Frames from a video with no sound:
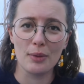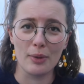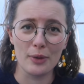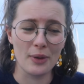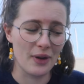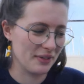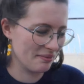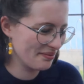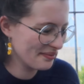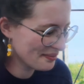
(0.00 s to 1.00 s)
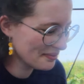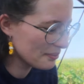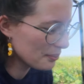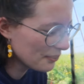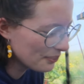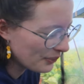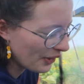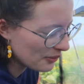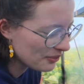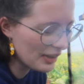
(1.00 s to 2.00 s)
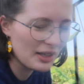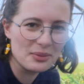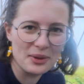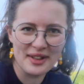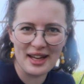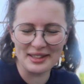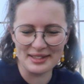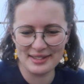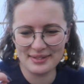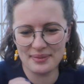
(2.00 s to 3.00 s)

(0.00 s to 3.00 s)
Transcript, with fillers: with blue on, but that's what that is.